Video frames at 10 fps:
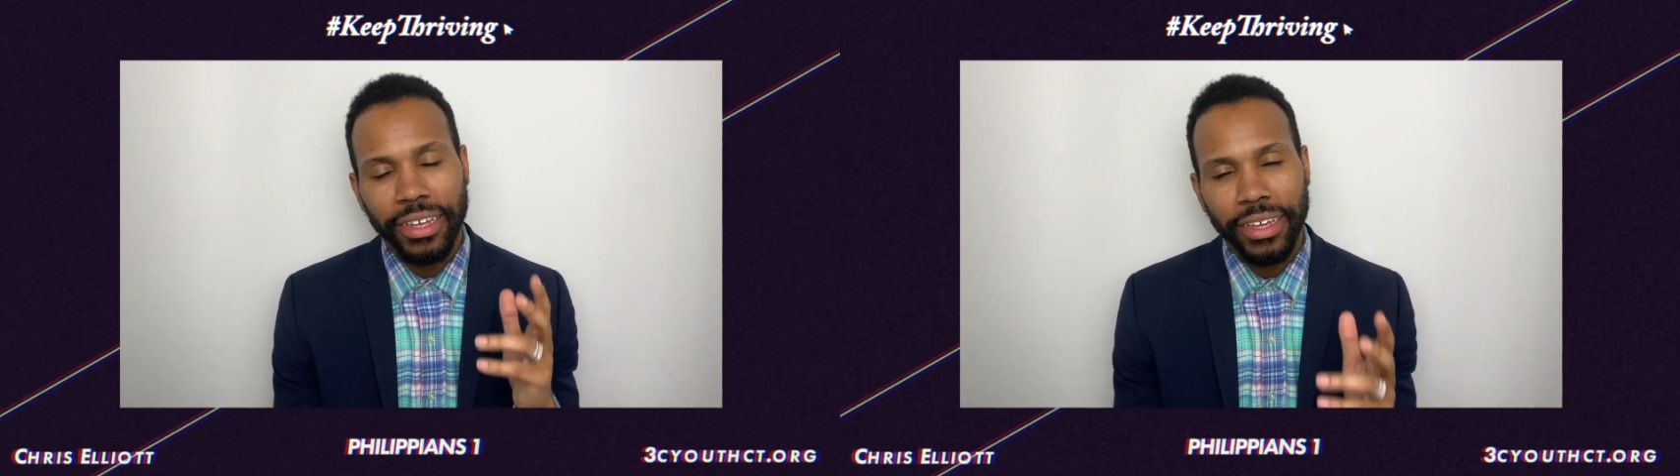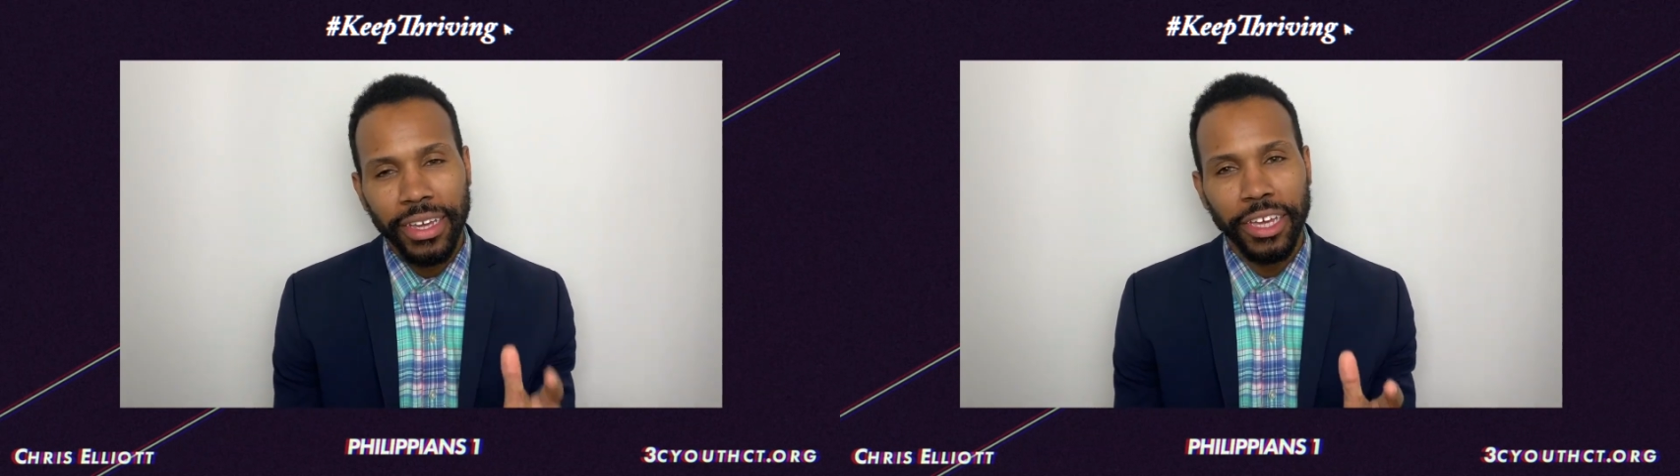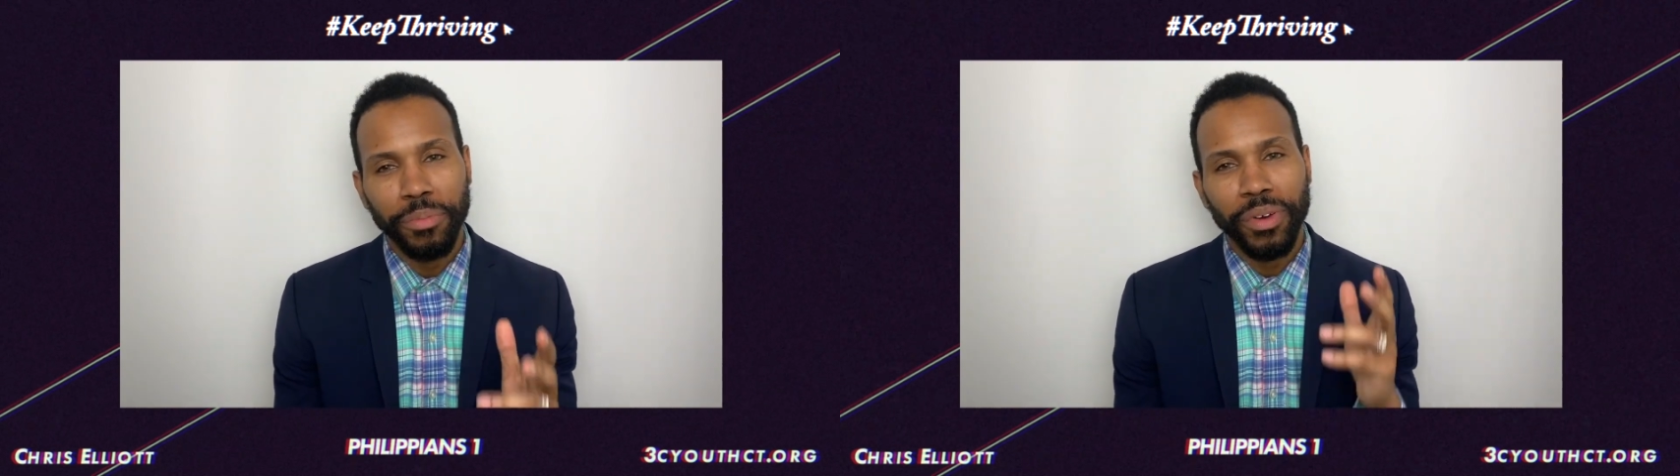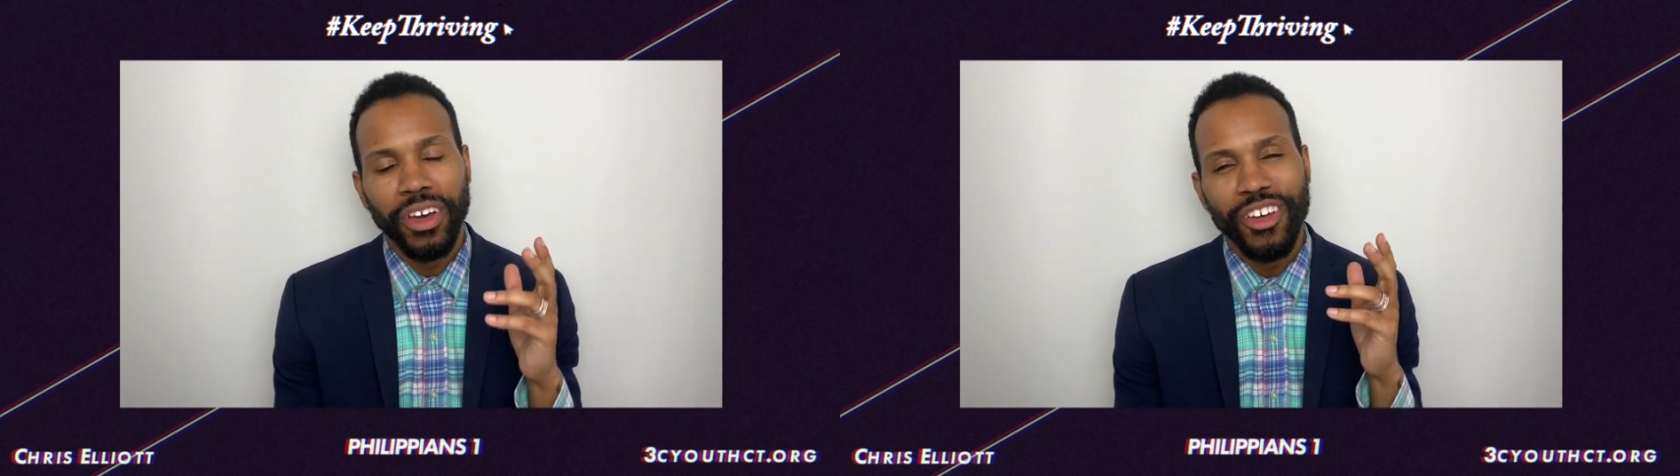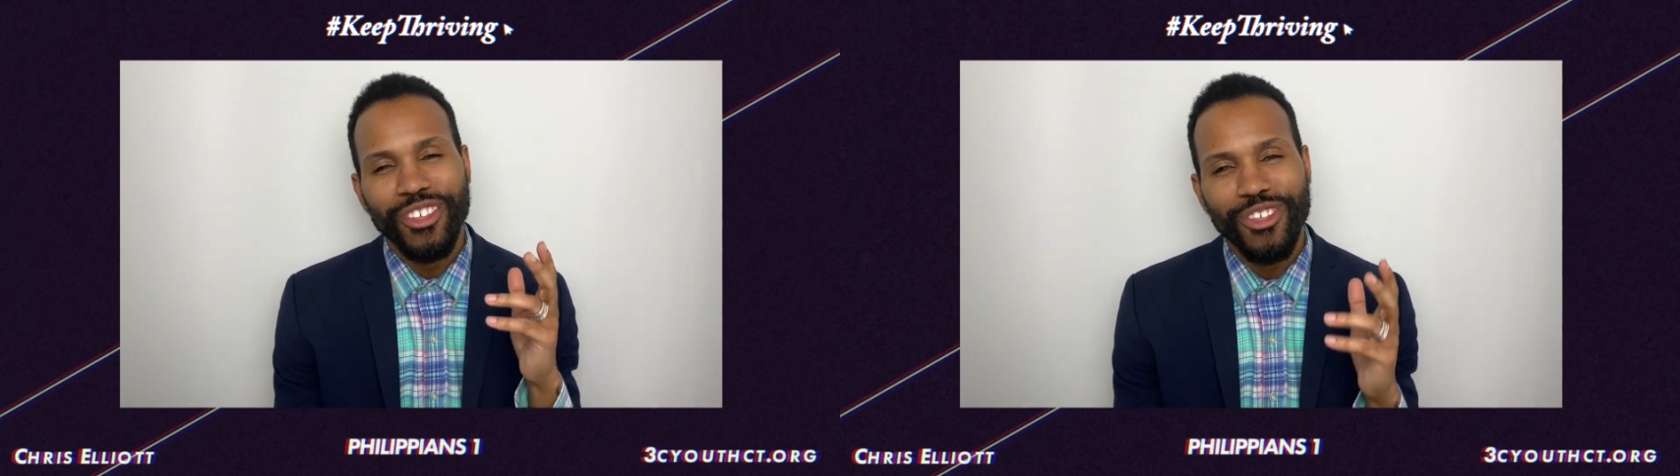Keep
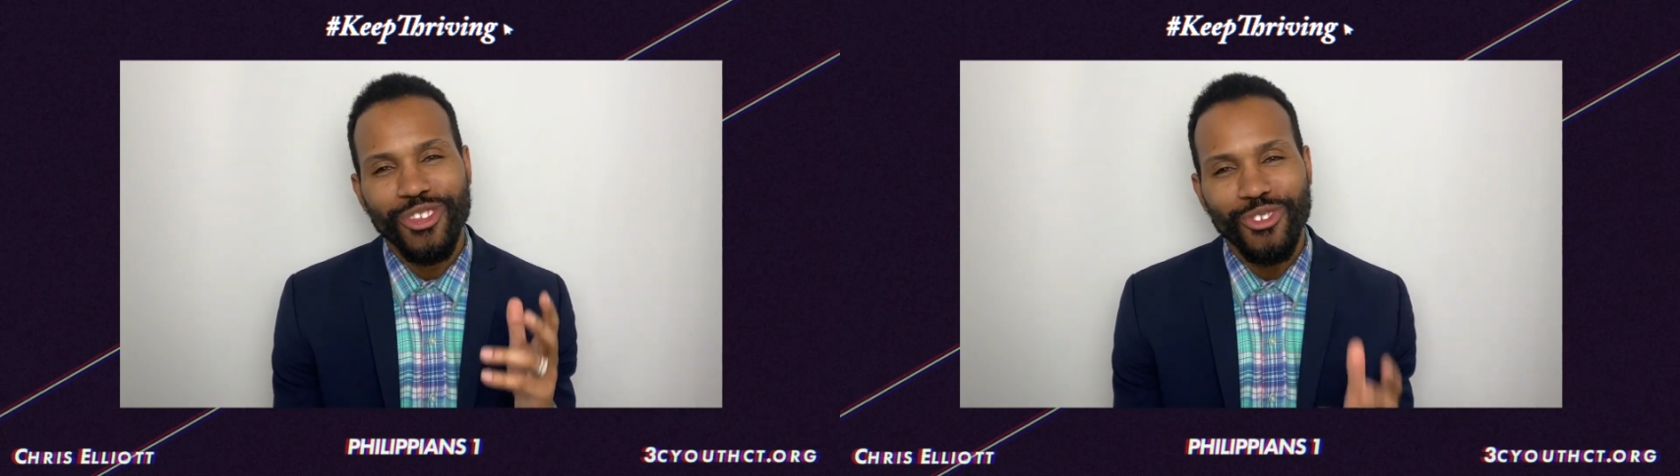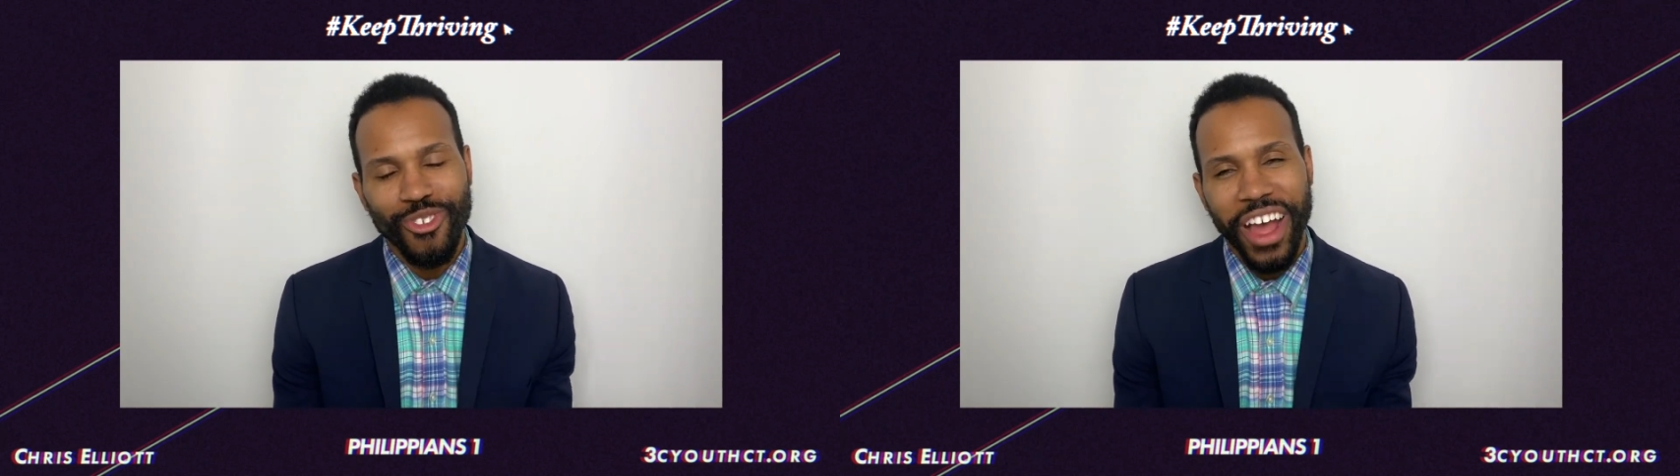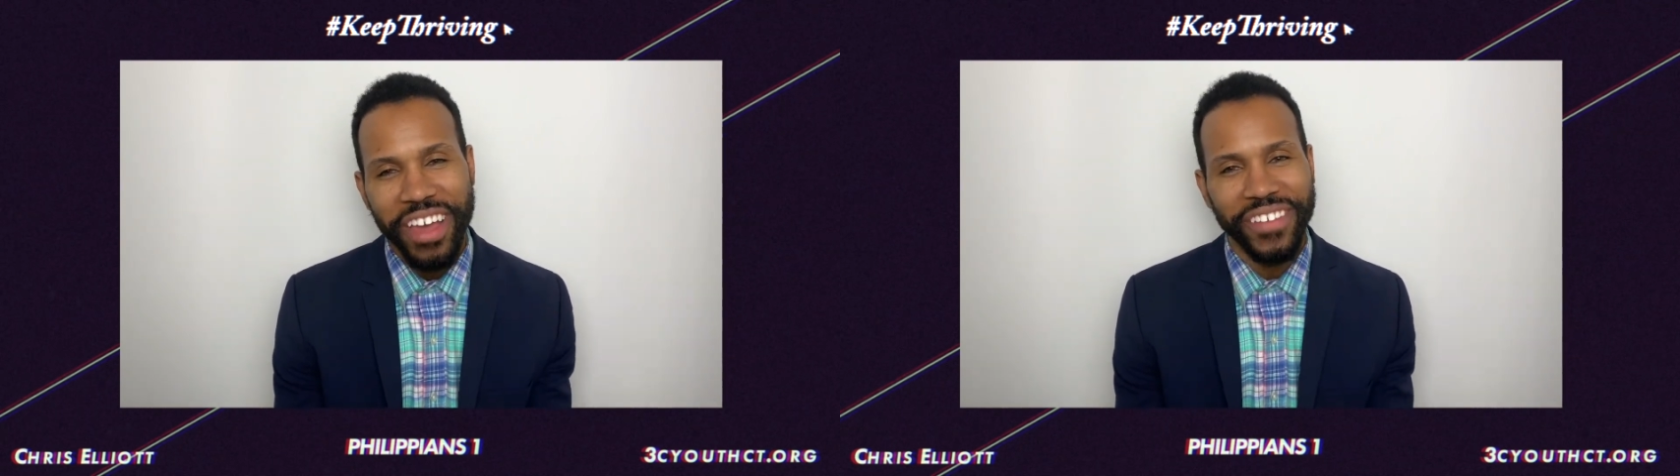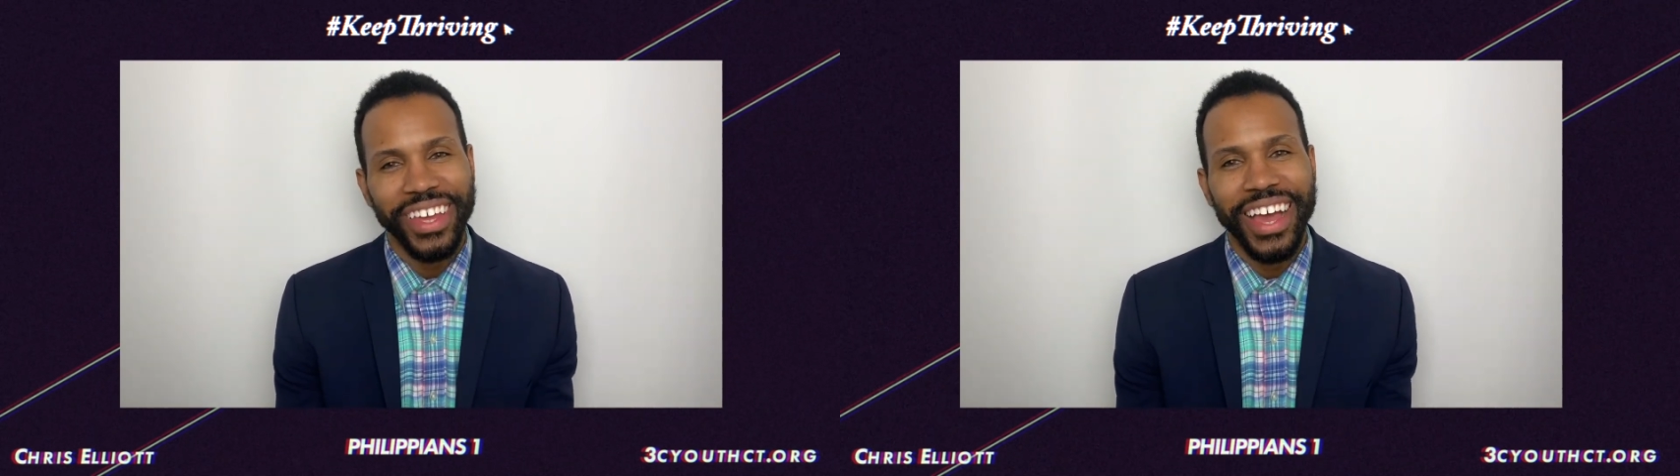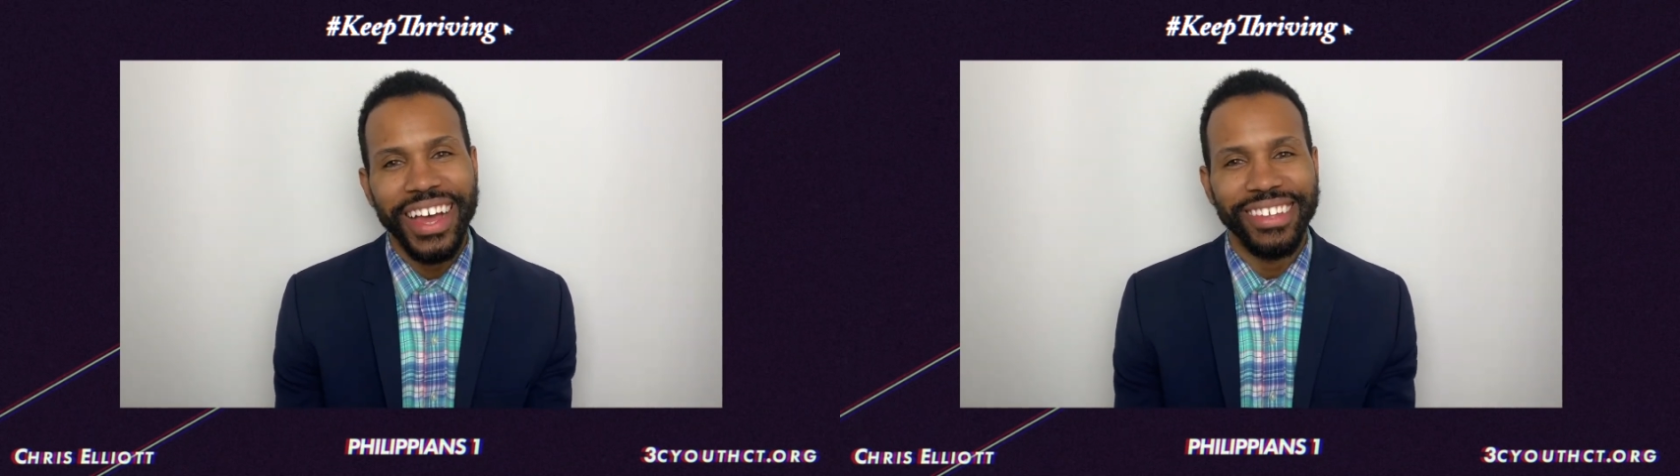
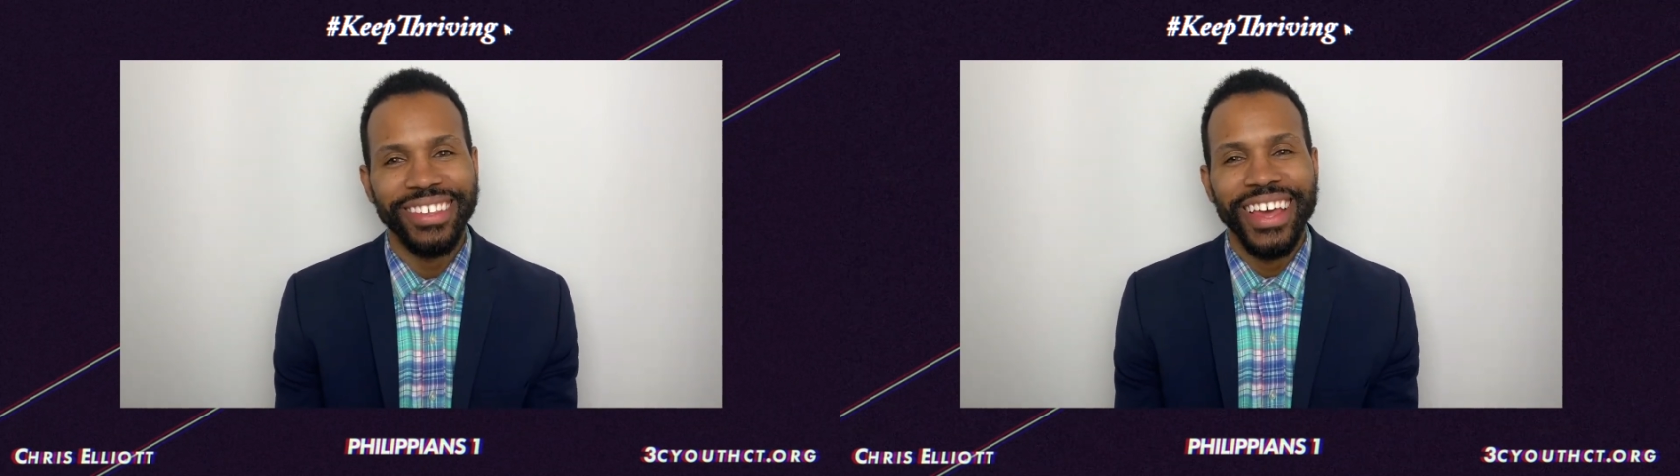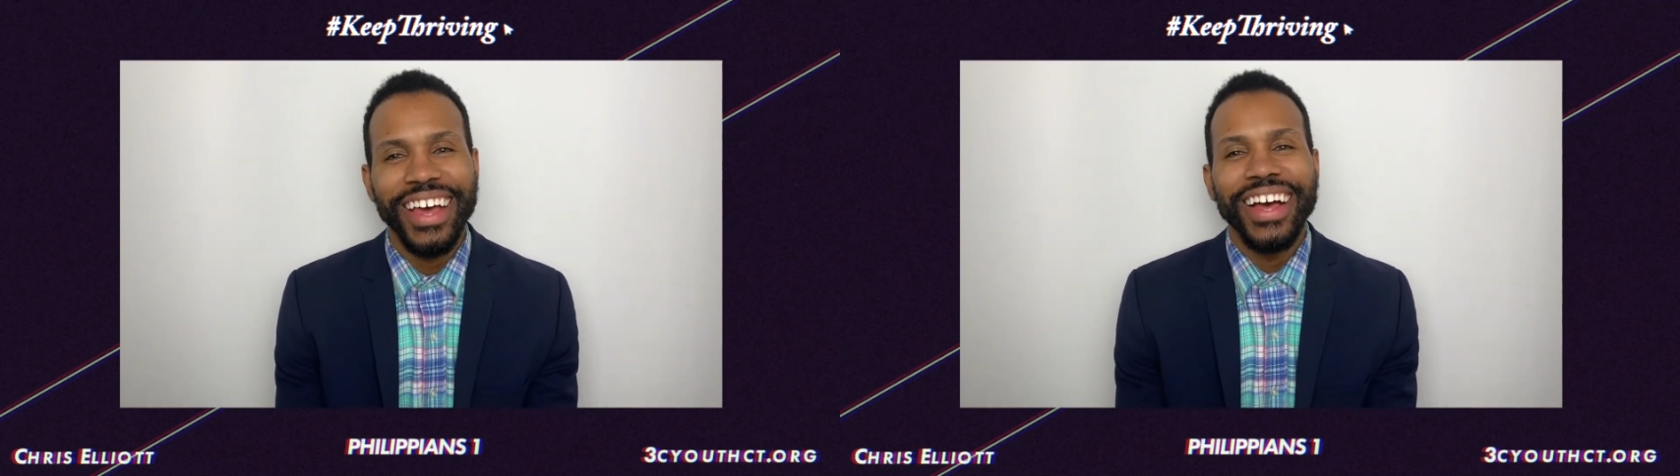thriving, guys.